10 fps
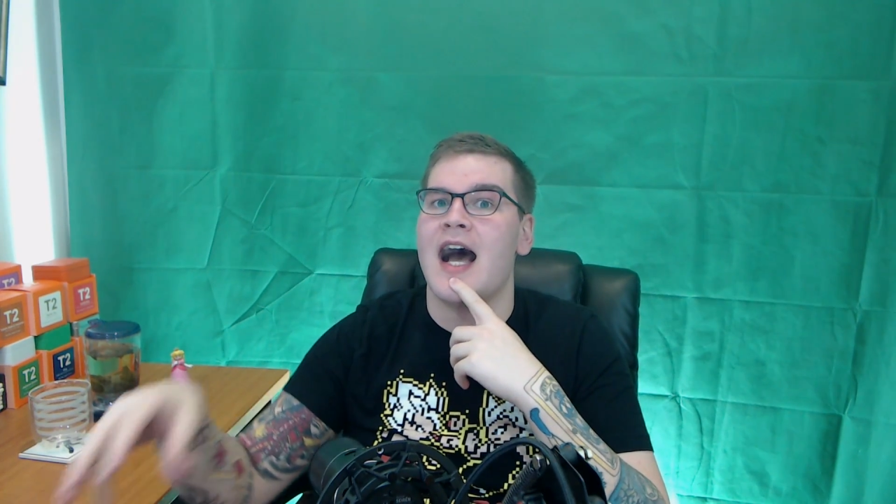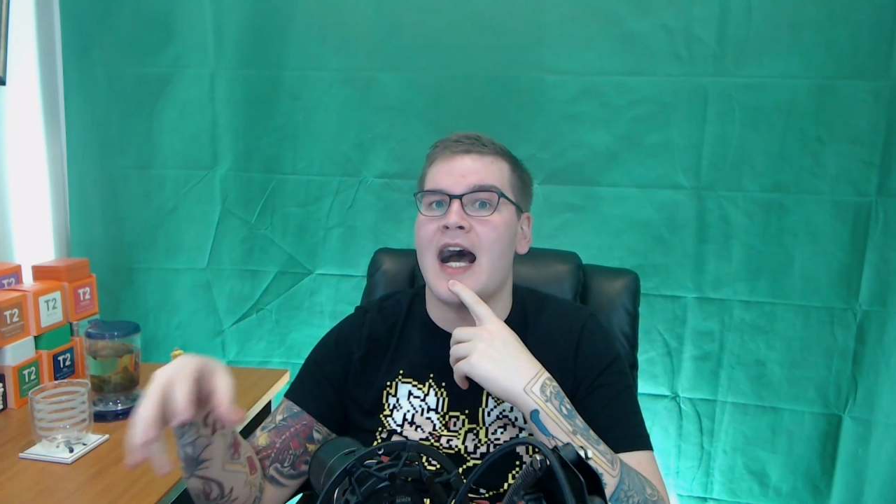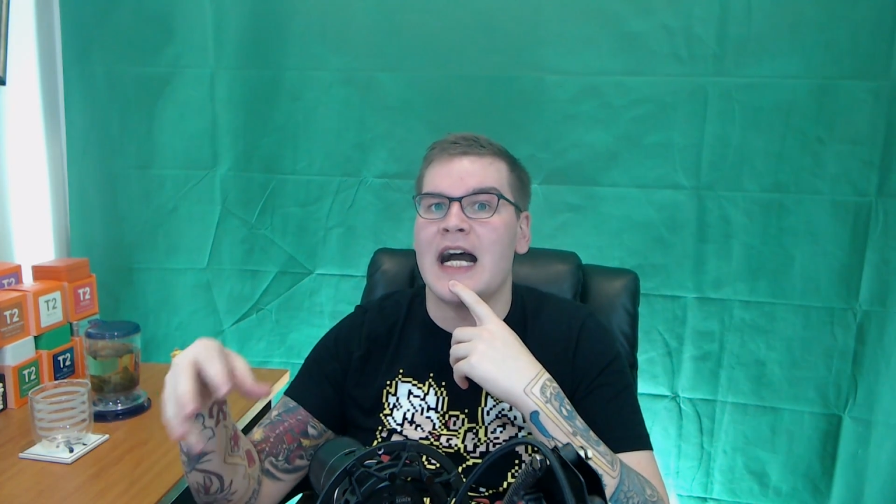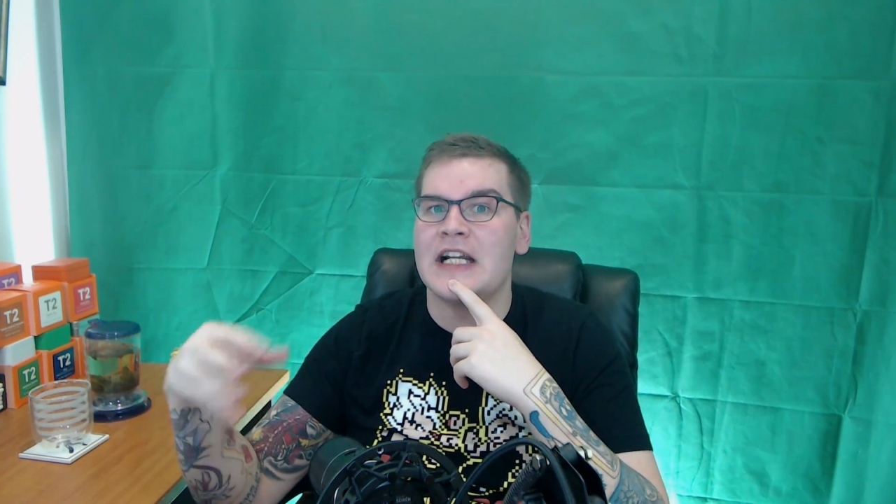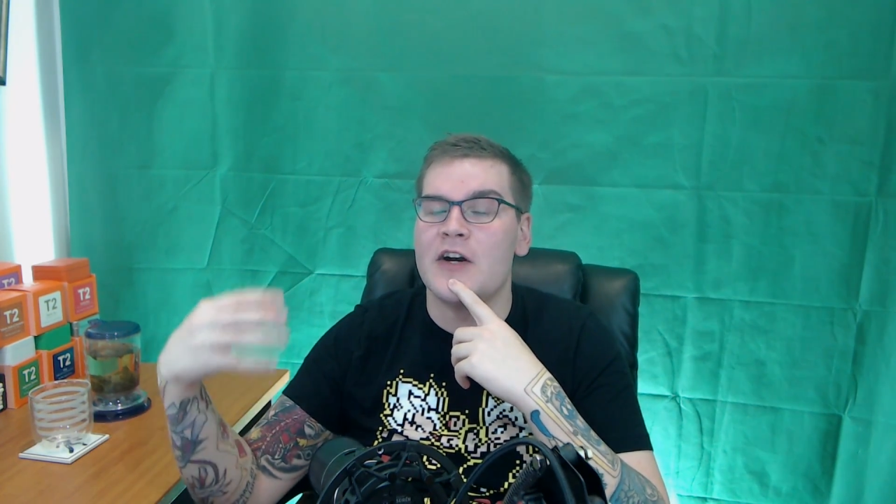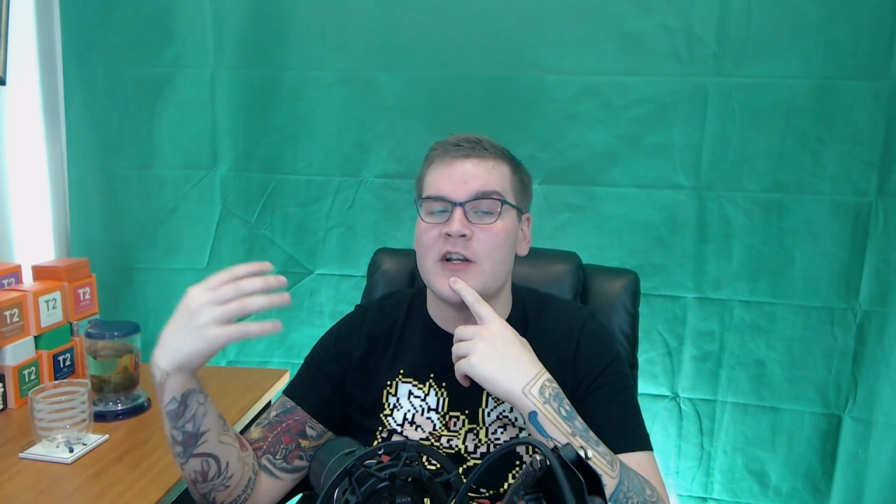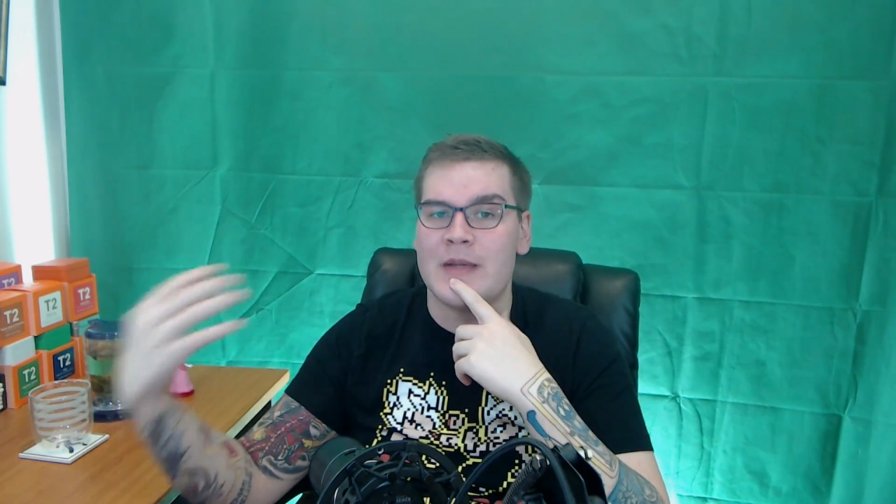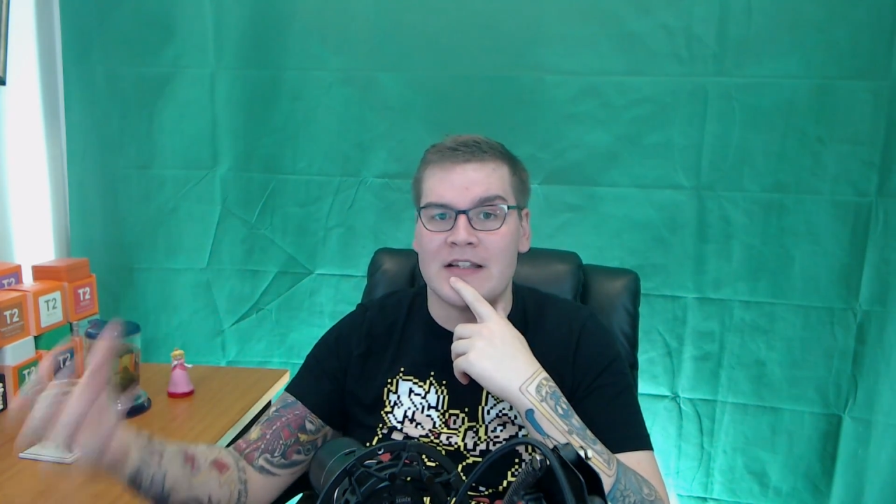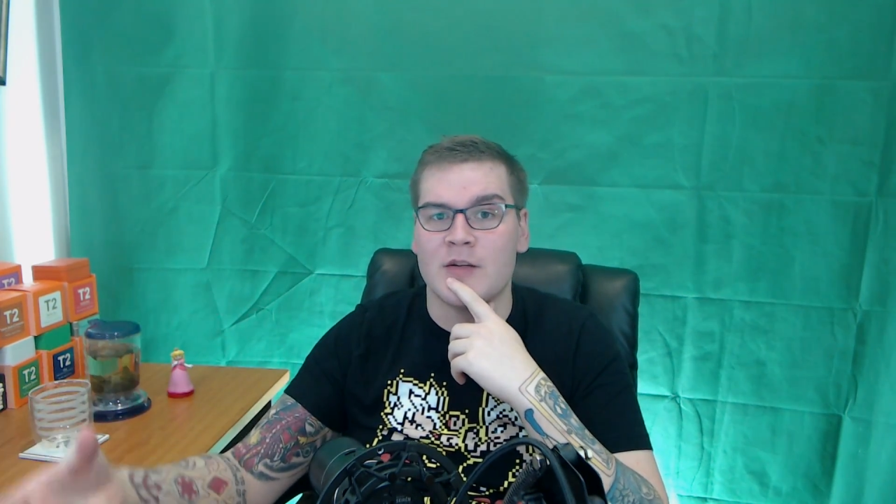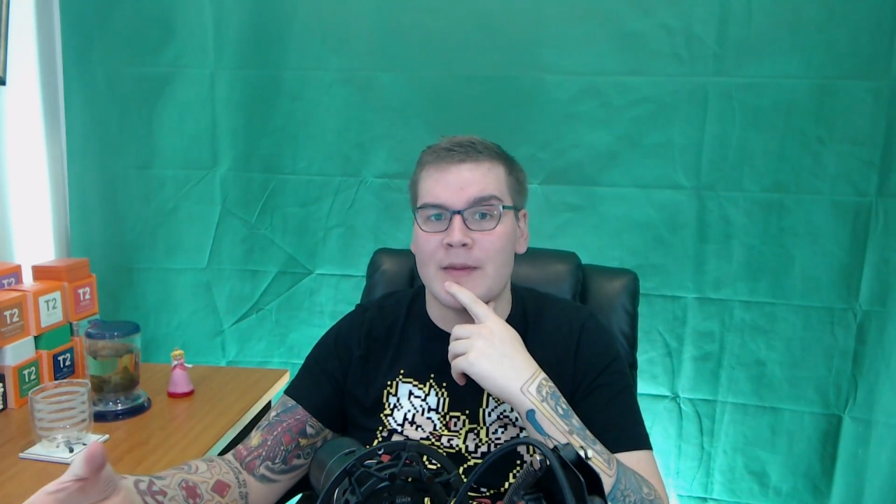are going to
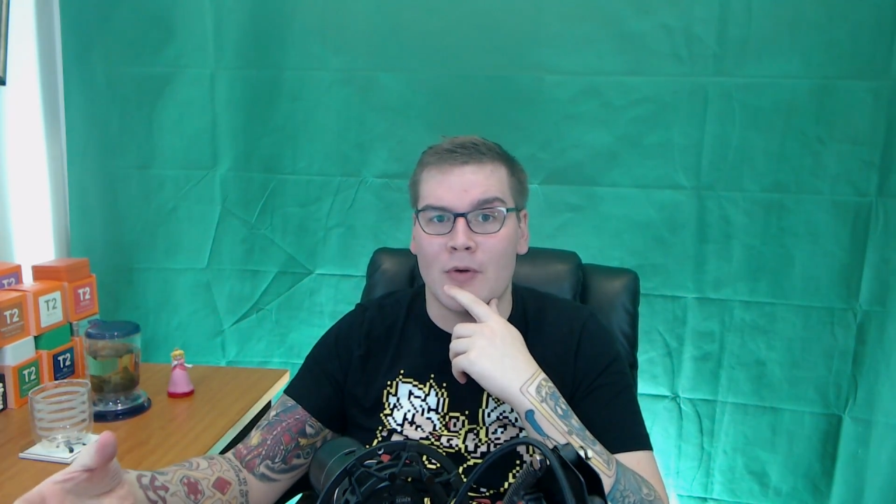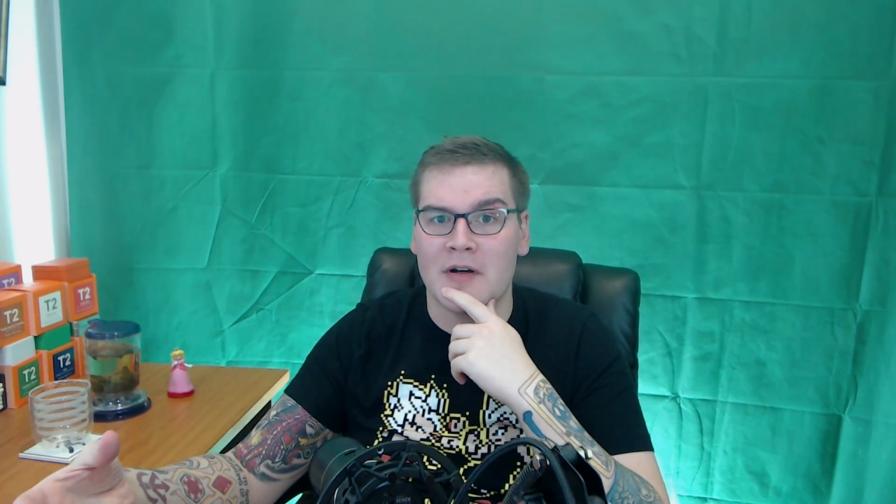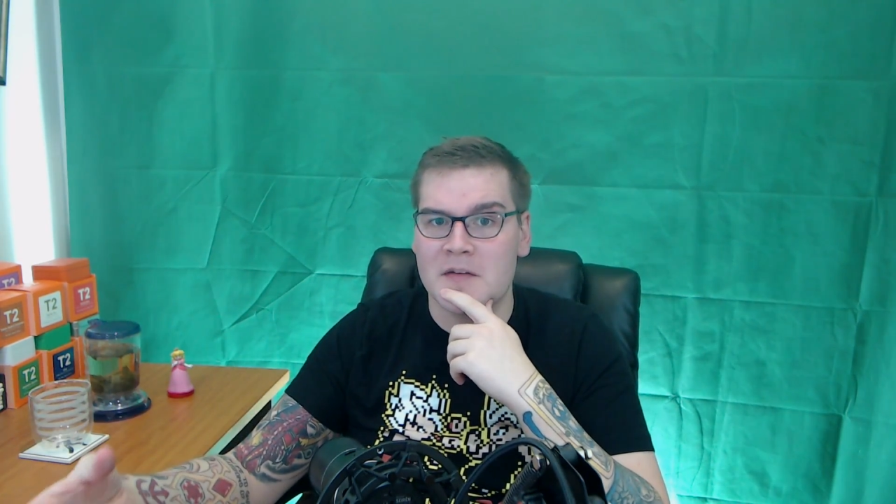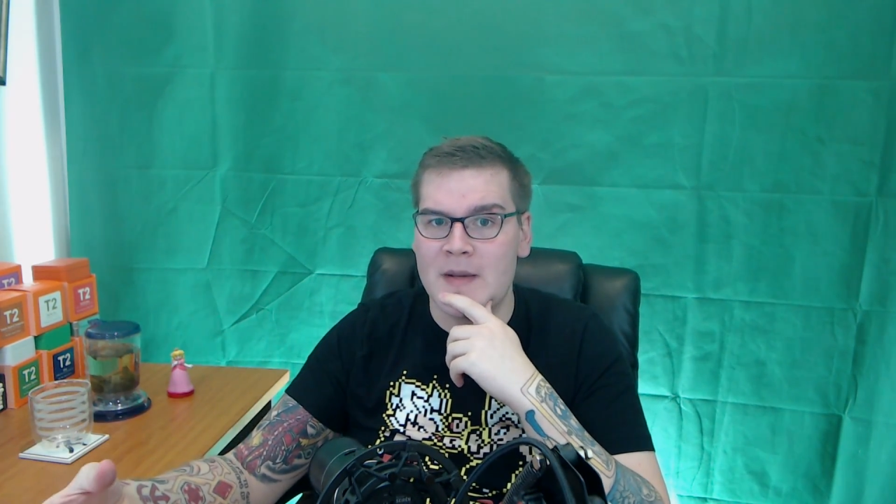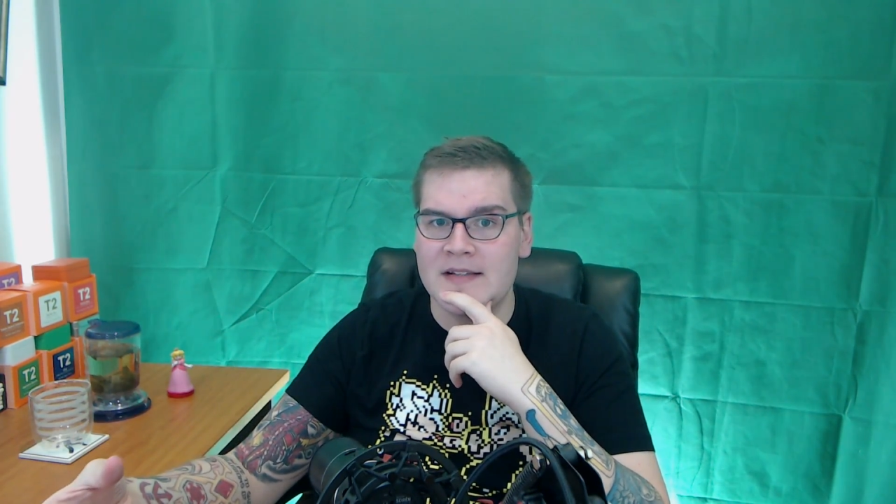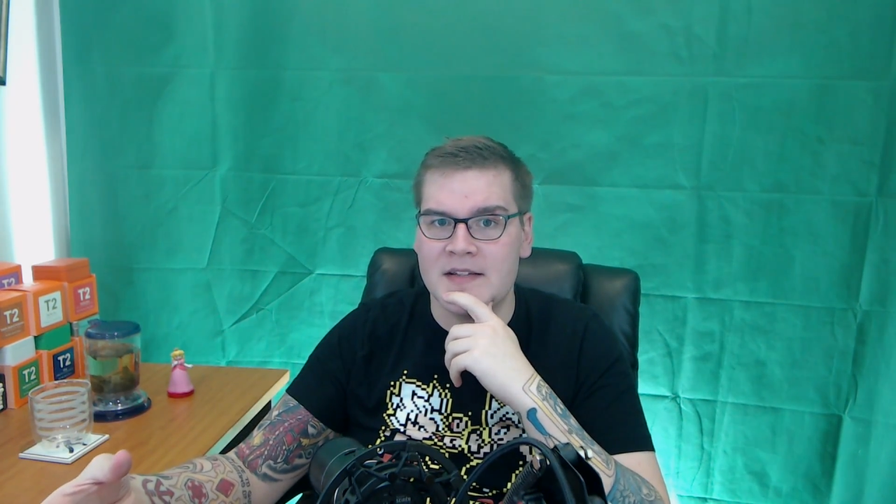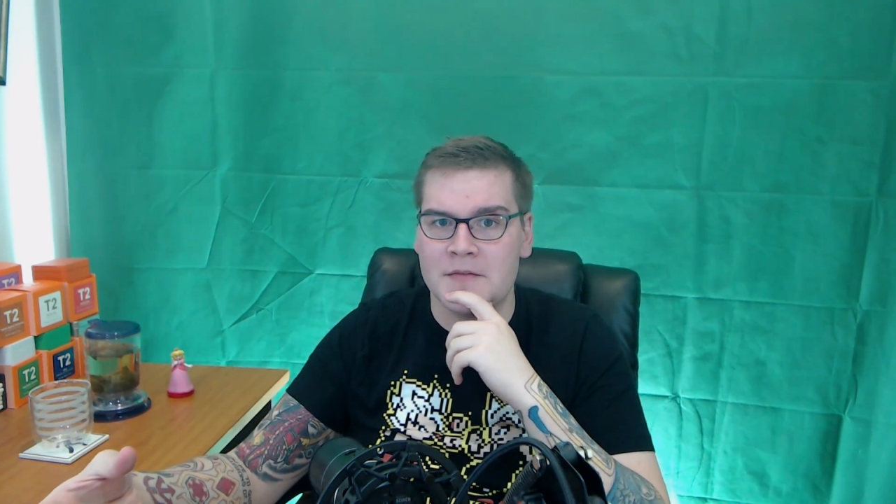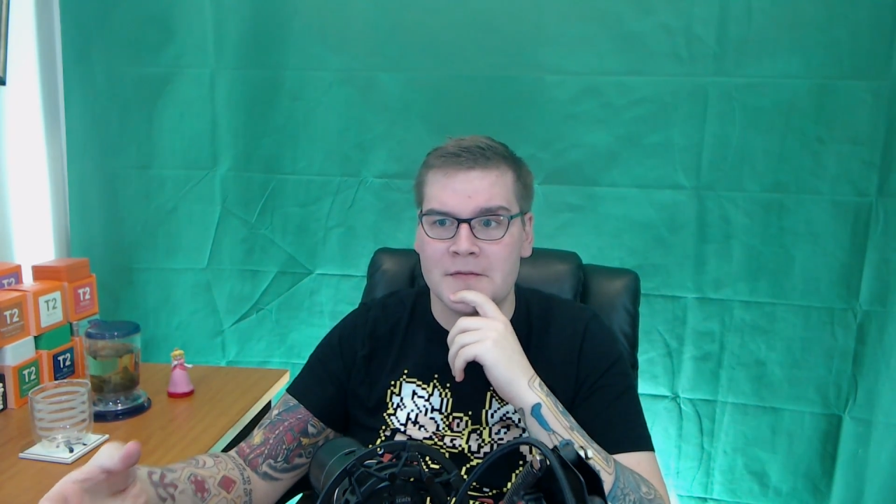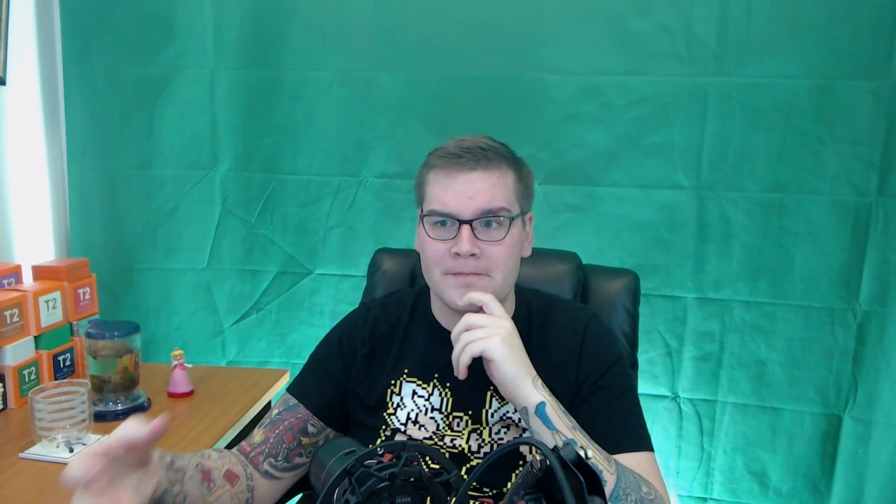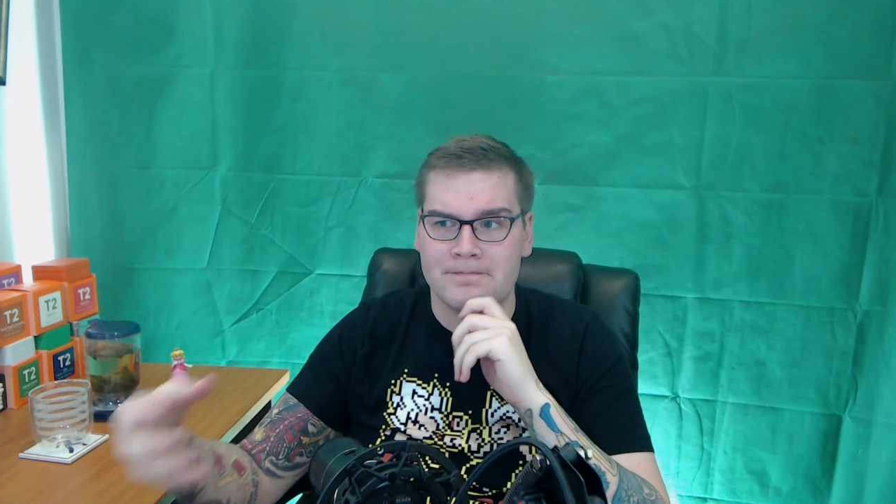be a little bit more expensive.